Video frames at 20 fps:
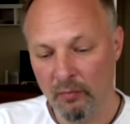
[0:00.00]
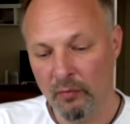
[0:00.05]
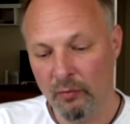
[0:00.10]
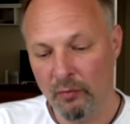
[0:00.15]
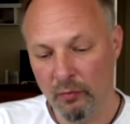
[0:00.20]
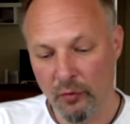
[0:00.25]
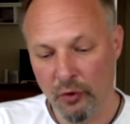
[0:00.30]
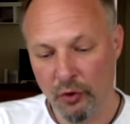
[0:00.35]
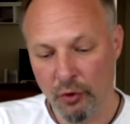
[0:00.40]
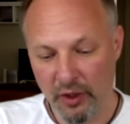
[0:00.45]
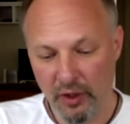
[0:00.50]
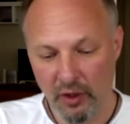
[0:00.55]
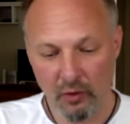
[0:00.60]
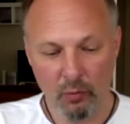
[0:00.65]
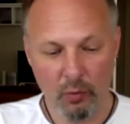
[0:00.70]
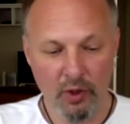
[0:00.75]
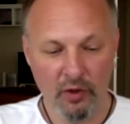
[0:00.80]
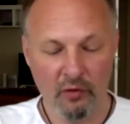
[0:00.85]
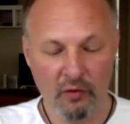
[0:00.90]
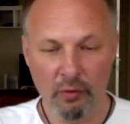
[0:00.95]
treated
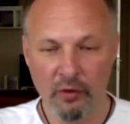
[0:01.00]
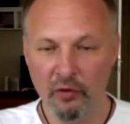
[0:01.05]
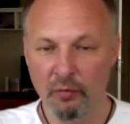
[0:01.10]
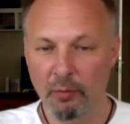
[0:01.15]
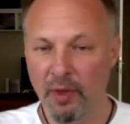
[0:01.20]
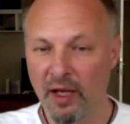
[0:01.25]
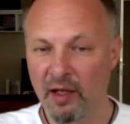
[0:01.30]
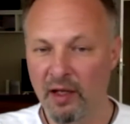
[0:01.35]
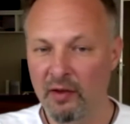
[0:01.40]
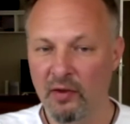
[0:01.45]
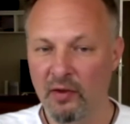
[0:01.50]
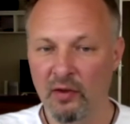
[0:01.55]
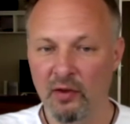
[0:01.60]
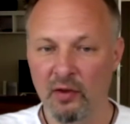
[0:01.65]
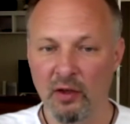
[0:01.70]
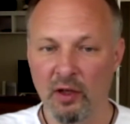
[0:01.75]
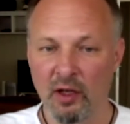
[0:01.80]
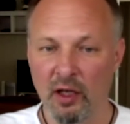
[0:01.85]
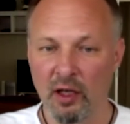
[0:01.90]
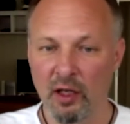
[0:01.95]
with respect
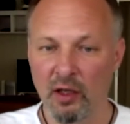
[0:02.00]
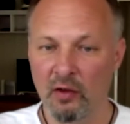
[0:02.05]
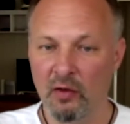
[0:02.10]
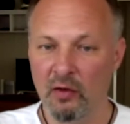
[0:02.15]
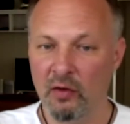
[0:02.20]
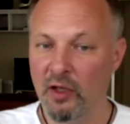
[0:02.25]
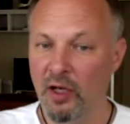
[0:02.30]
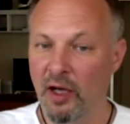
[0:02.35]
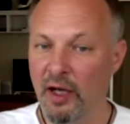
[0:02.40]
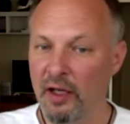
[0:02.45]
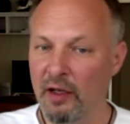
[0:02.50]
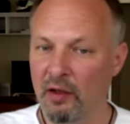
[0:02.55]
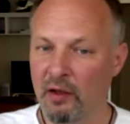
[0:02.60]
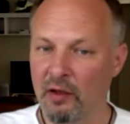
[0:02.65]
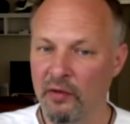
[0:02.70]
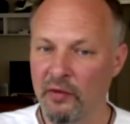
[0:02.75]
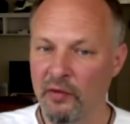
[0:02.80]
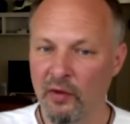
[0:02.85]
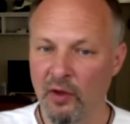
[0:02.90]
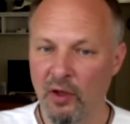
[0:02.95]
and
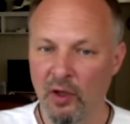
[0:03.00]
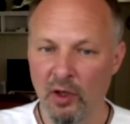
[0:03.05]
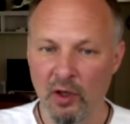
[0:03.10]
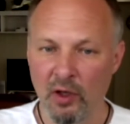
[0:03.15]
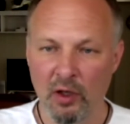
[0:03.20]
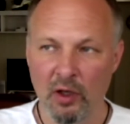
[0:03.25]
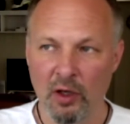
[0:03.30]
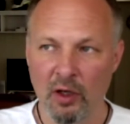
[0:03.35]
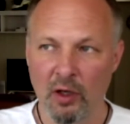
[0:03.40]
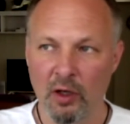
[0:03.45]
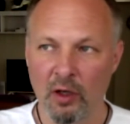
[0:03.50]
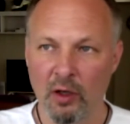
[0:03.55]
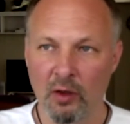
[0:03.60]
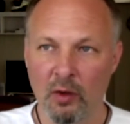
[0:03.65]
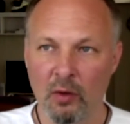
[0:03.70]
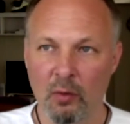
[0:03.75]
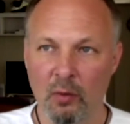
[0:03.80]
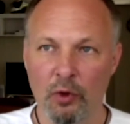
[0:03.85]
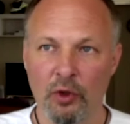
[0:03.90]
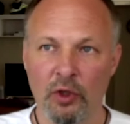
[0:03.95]
kindness,
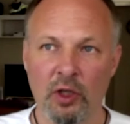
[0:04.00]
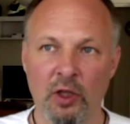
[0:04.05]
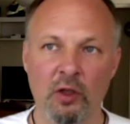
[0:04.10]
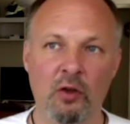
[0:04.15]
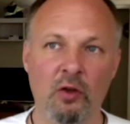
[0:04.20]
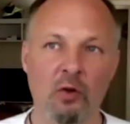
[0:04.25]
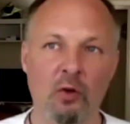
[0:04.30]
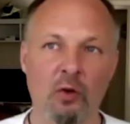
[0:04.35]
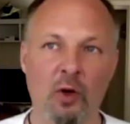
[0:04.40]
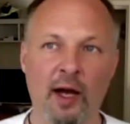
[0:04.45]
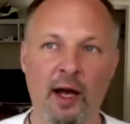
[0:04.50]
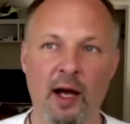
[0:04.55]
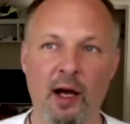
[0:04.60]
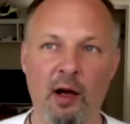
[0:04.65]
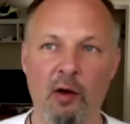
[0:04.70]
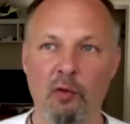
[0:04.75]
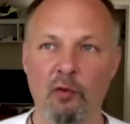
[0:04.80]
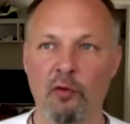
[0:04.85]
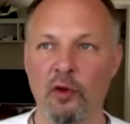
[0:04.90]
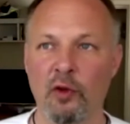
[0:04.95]
wanting to
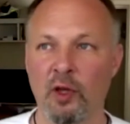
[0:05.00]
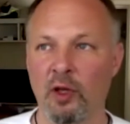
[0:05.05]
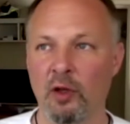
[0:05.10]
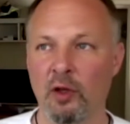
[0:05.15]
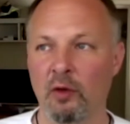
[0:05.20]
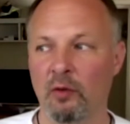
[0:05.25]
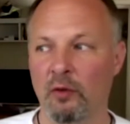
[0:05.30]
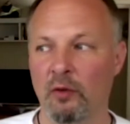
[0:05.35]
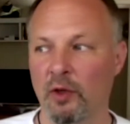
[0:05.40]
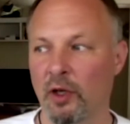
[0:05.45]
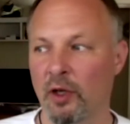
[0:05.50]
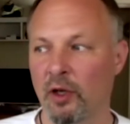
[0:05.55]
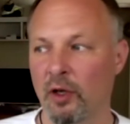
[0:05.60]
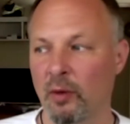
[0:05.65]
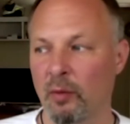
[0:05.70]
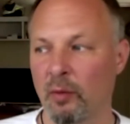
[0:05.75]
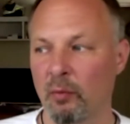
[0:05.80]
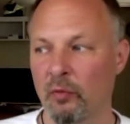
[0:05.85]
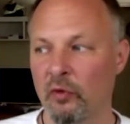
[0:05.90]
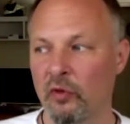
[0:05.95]
have
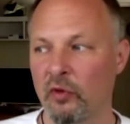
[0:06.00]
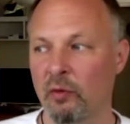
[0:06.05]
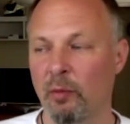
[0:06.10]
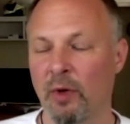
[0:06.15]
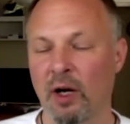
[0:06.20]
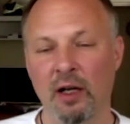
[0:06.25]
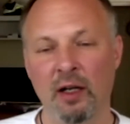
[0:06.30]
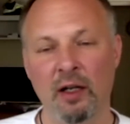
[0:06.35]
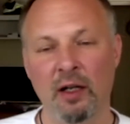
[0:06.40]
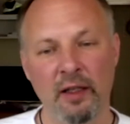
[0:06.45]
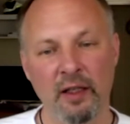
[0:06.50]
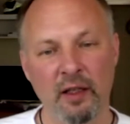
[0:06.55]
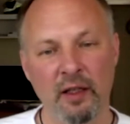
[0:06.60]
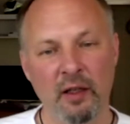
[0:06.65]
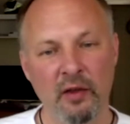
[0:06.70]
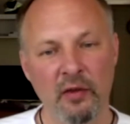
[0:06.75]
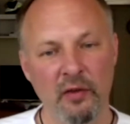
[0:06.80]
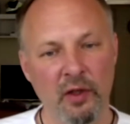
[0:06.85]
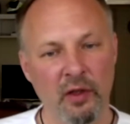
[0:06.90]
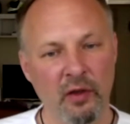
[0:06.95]
smart
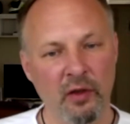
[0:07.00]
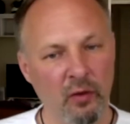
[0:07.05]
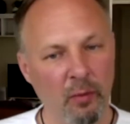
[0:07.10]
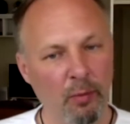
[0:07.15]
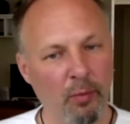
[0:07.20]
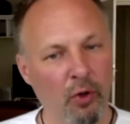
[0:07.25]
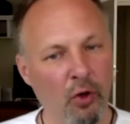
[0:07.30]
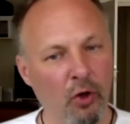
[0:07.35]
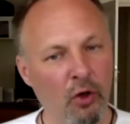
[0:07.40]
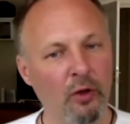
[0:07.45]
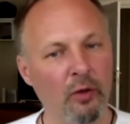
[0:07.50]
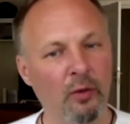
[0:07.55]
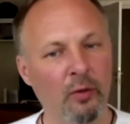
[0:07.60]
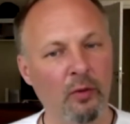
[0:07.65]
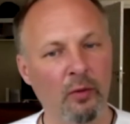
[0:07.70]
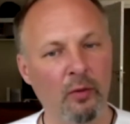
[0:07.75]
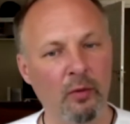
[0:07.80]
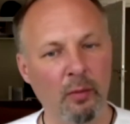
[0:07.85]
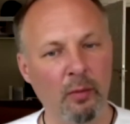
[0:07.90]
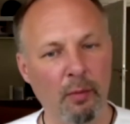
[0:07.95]
leaders that support
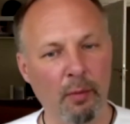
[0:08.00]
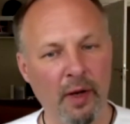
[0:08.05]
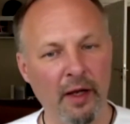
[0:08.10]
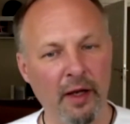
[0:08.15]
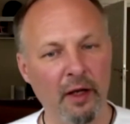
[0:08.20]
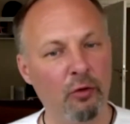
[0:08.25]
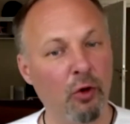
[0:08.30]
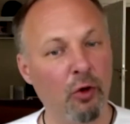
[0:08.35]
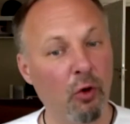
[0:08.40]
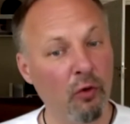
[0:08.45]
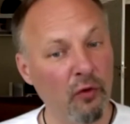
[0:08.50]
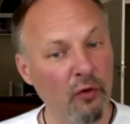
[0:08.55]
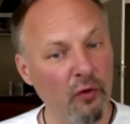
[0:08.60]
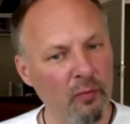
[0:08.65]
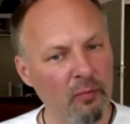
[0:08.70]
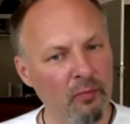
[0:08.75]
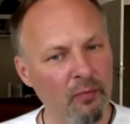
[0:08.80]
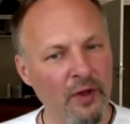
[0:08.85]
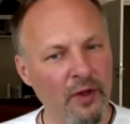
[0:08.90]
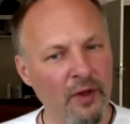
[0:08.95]
my growth,
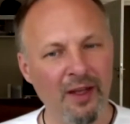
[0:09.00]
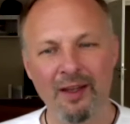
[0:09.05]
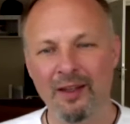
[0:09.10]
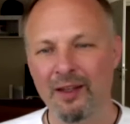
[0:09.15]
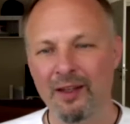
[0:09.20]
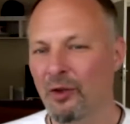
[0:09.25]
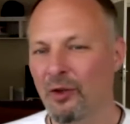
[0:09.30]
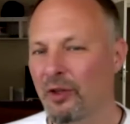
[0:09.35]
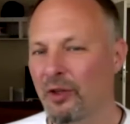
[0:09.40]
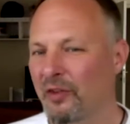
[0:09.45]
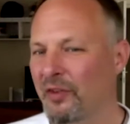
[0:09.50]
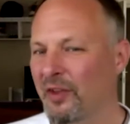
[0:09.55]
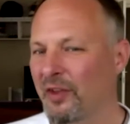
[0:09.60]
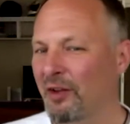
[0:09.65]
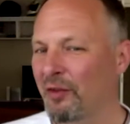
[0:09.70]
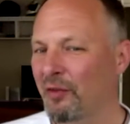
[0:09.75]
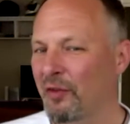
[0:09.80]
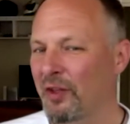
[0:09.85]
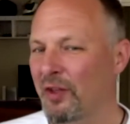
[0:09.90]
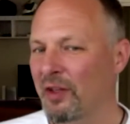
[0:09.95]
you know, these kind
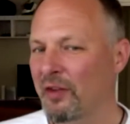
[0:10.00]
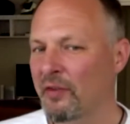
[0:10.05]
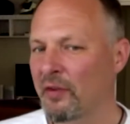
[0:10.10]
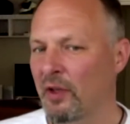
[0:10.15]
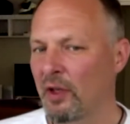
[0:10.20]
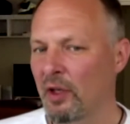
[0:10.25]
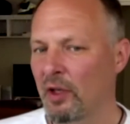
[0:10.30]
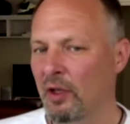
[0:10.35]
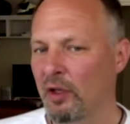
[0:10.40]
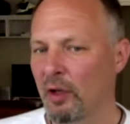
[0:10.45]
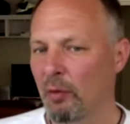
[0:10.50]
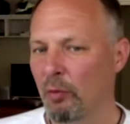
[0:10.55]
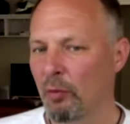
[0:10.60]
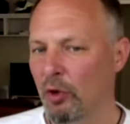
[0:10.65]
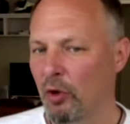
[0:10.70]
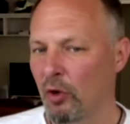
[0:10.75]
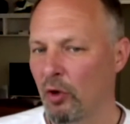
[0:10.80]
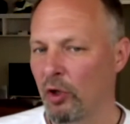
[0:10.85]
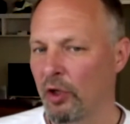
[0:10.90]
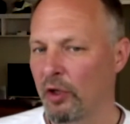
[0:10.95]
of things. These were all